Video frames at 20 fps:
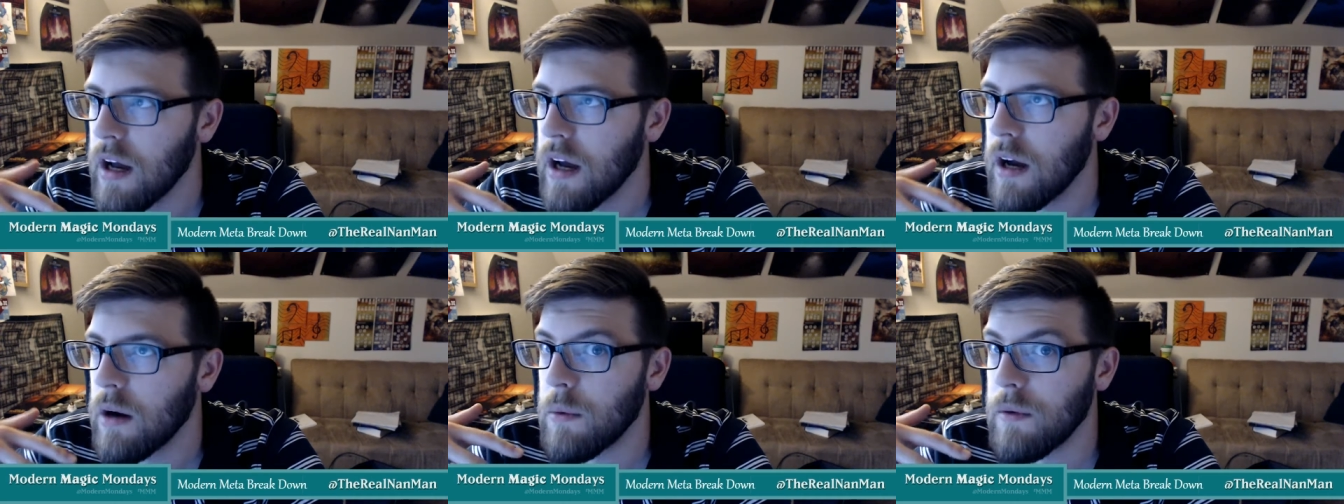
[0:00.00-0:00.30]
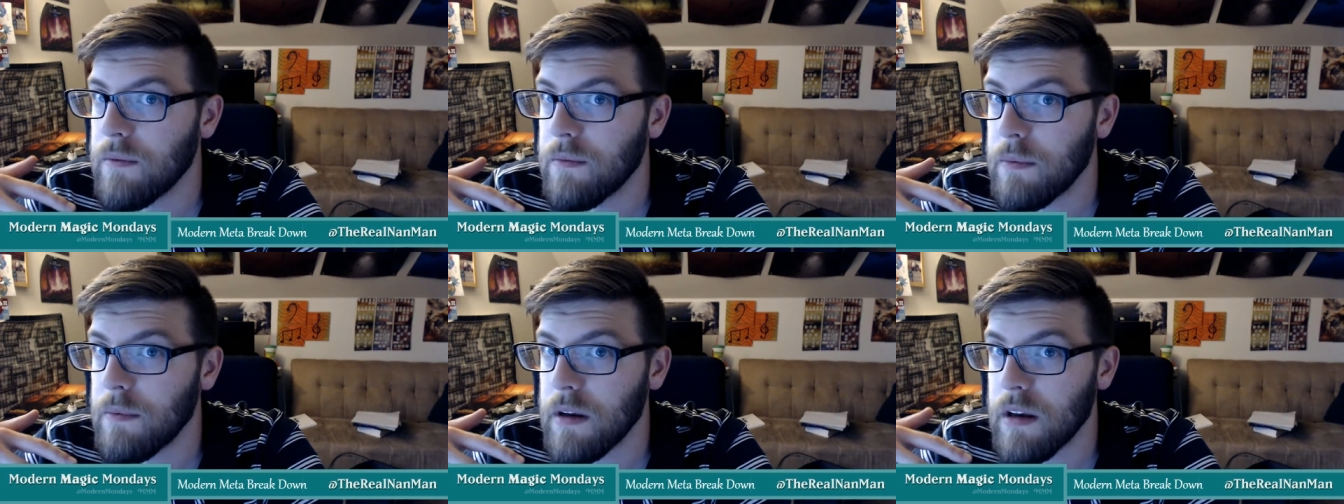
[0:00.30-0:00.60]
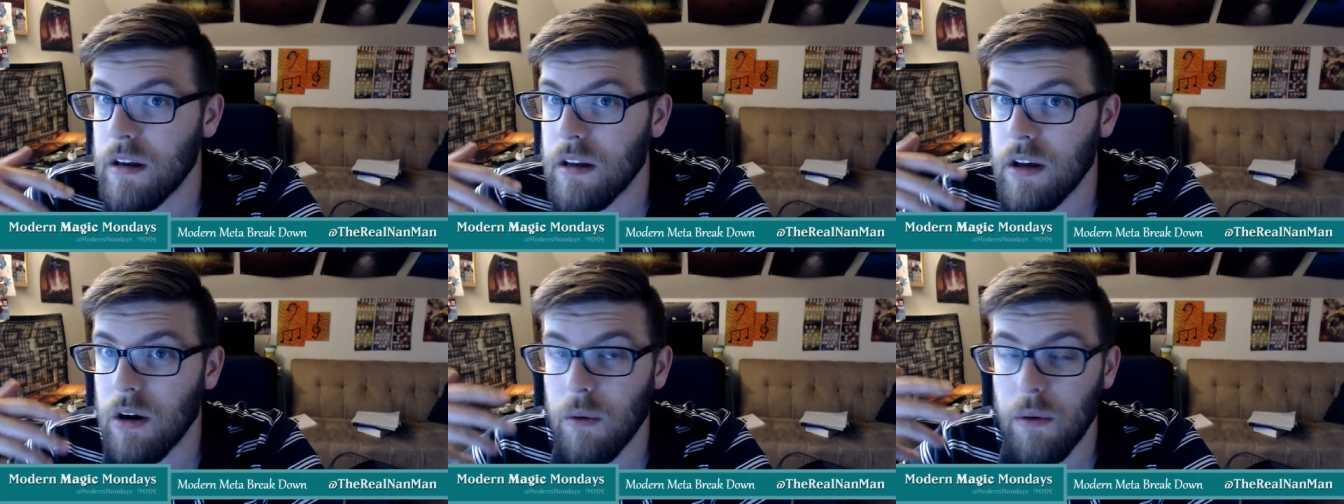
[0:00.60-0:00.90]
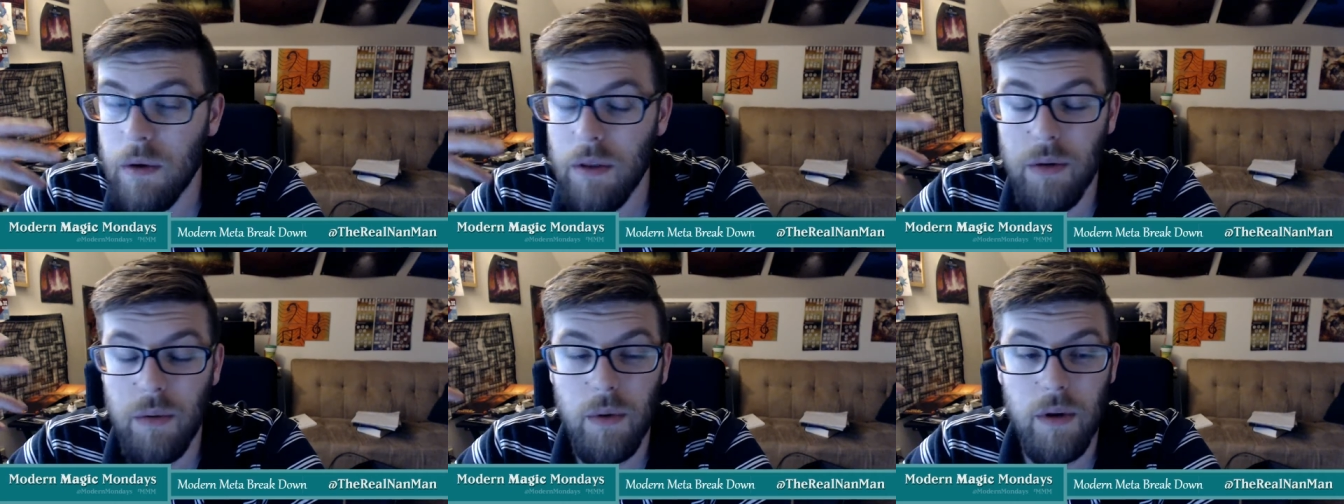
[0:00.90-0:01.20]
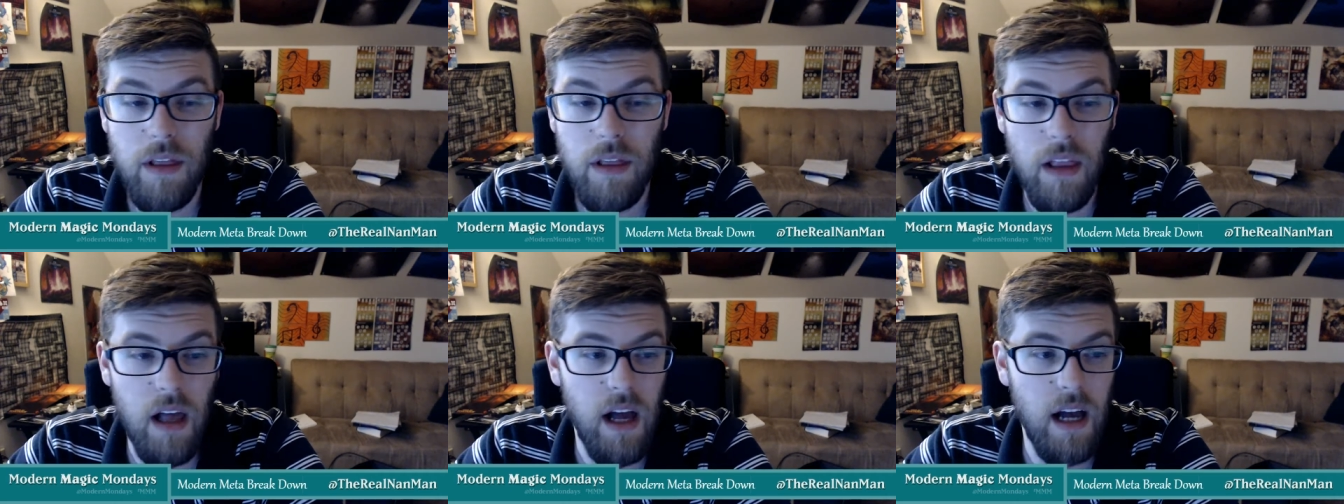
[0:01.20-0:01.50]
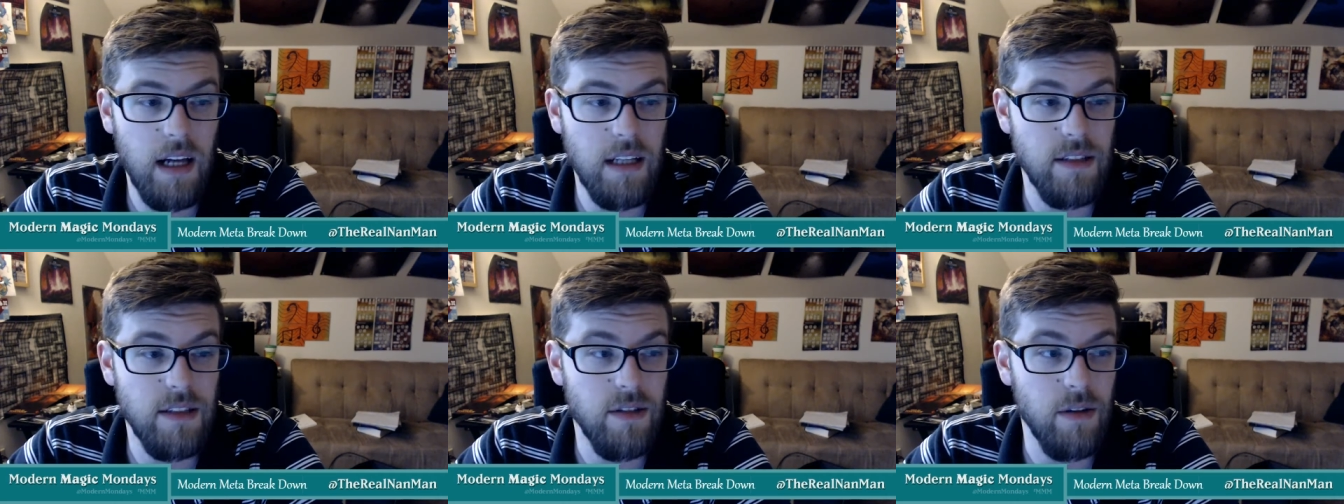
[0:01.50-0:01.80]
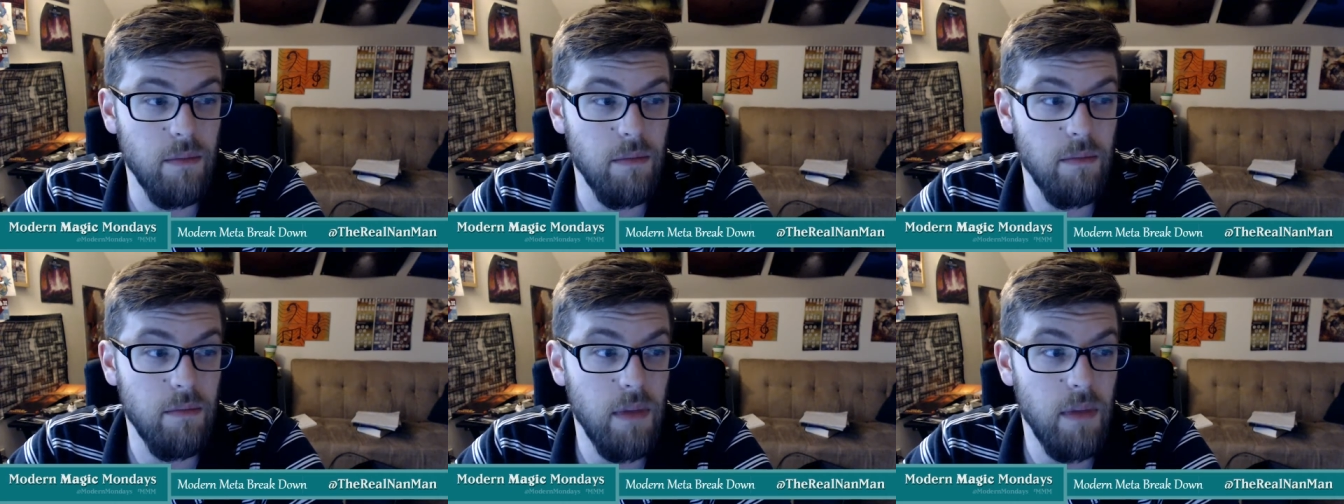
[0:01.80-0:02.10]
We've been going through a lot, so
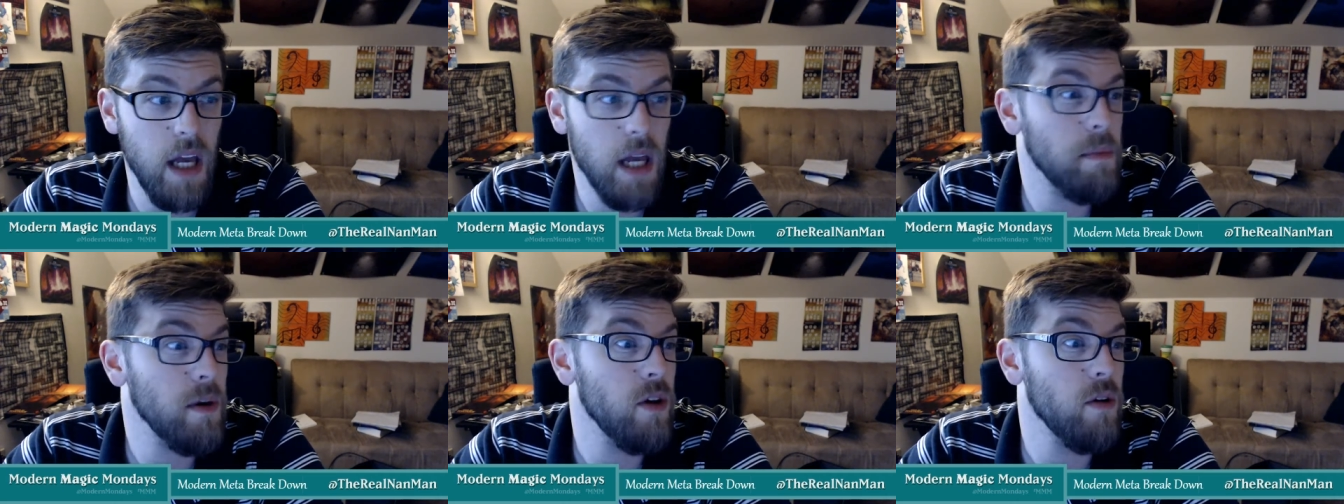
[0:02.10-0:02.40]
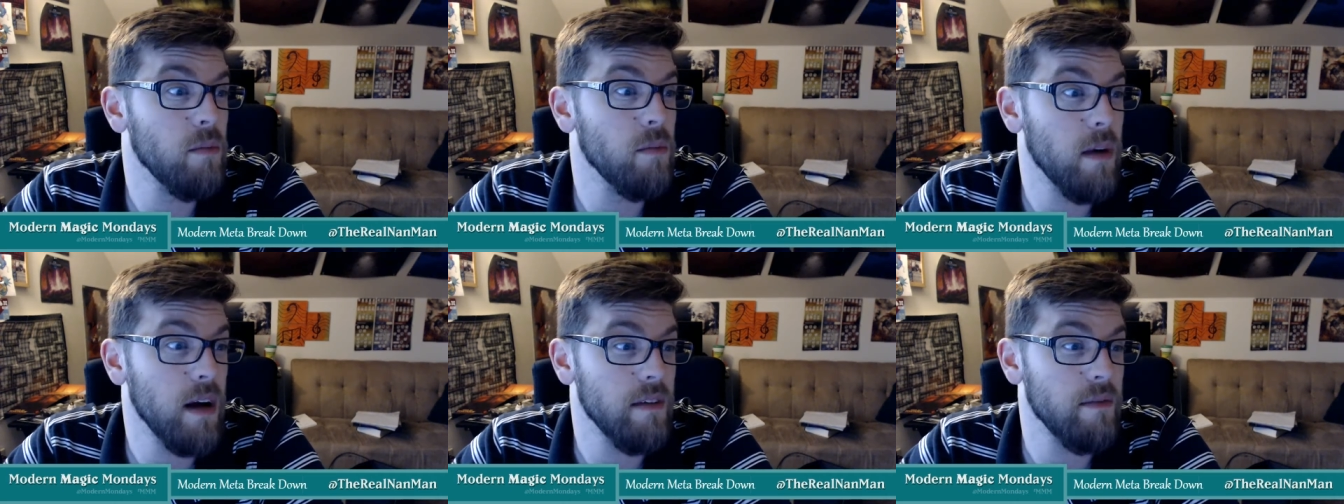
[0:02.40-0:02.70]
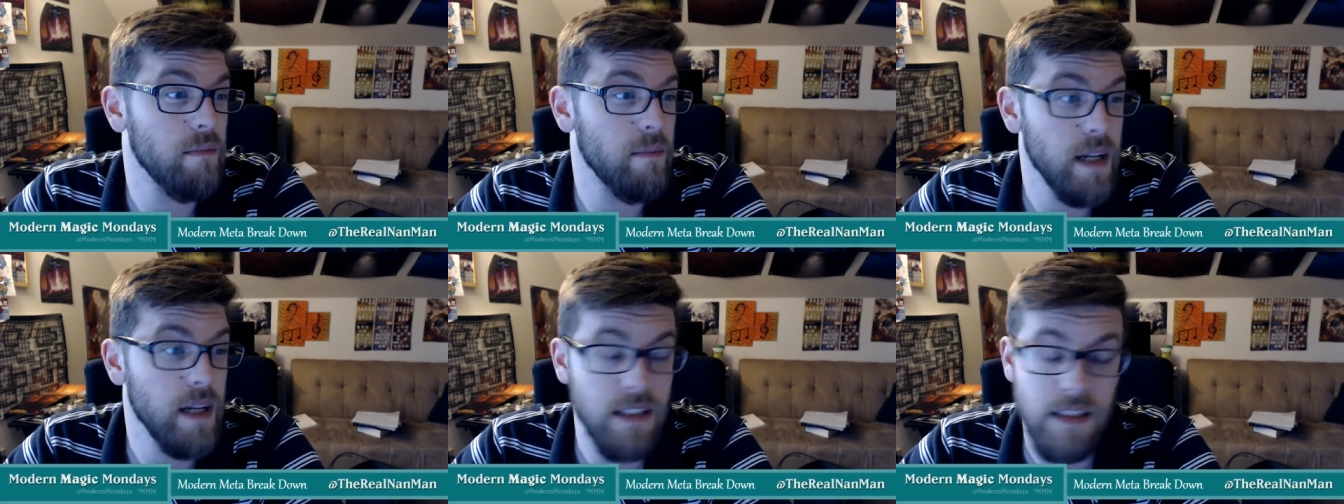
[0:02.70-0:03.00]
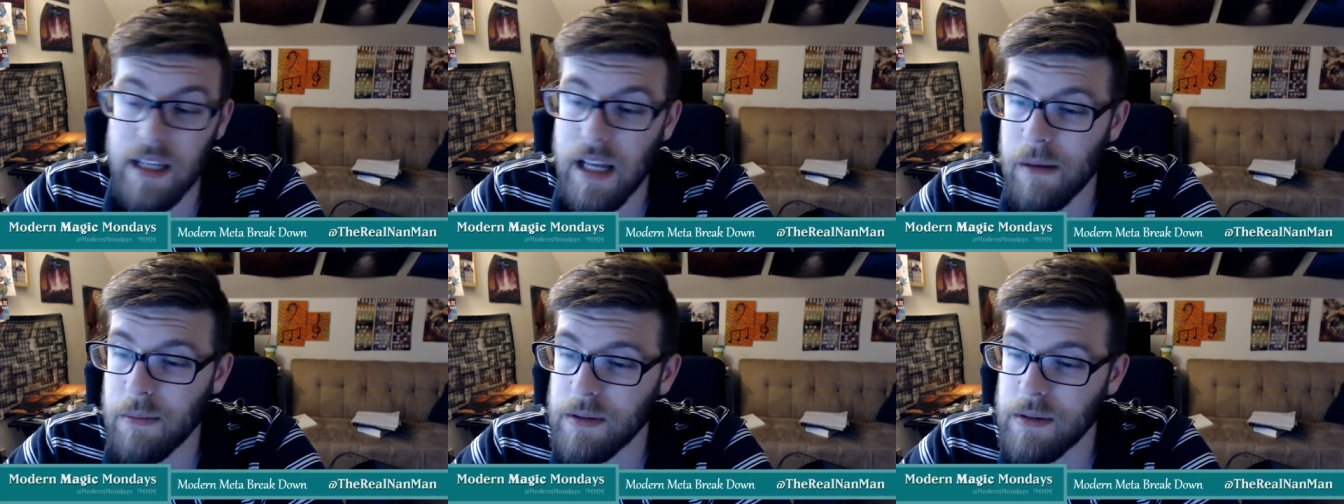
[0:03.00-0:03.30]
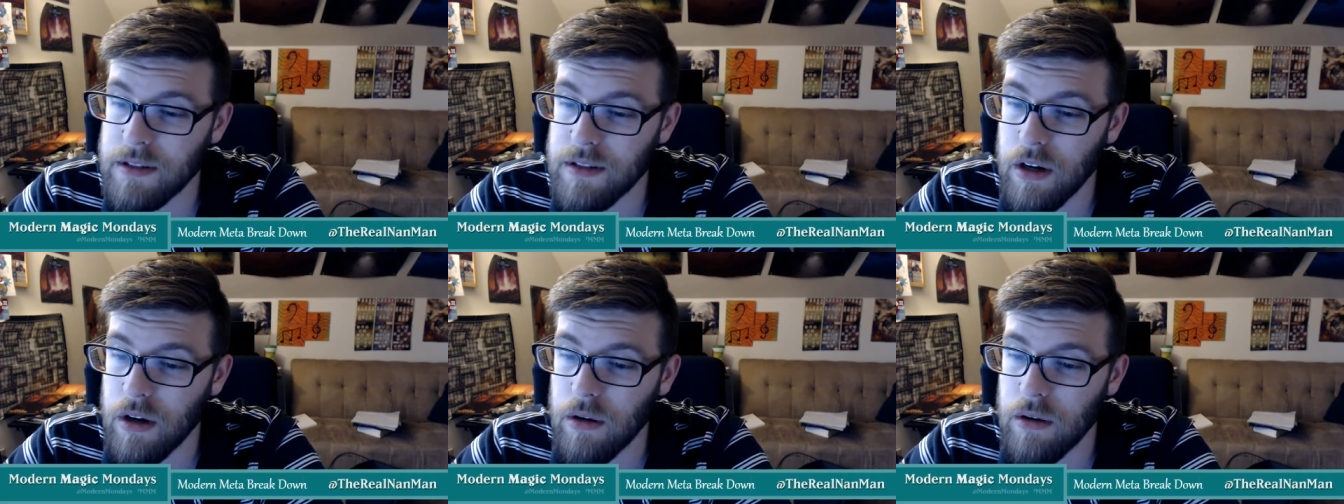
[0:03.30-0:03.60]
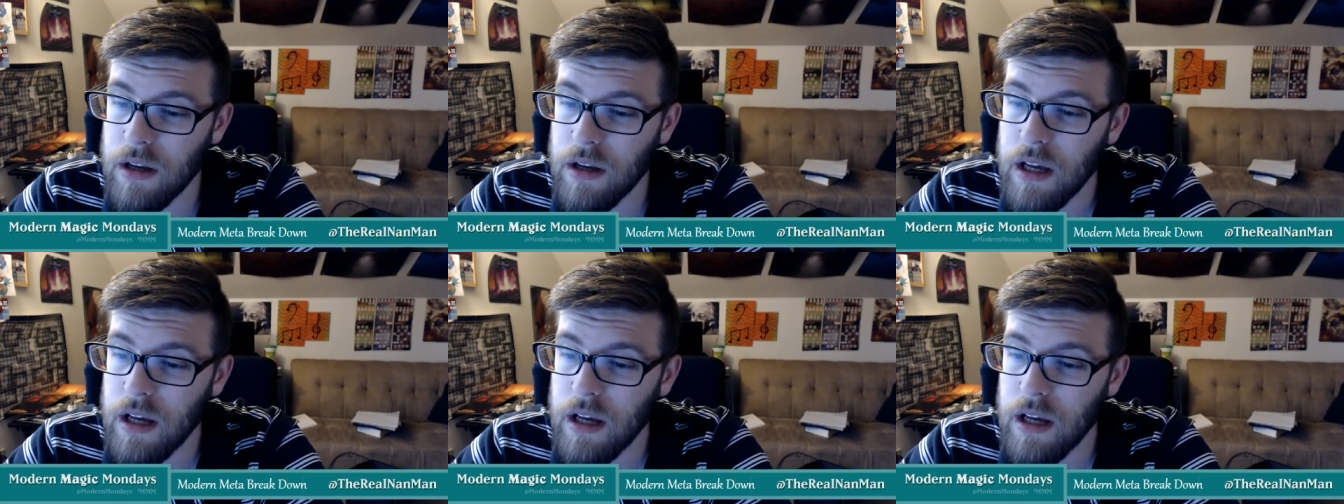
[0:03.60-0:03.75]
maybe you might have missed an episode,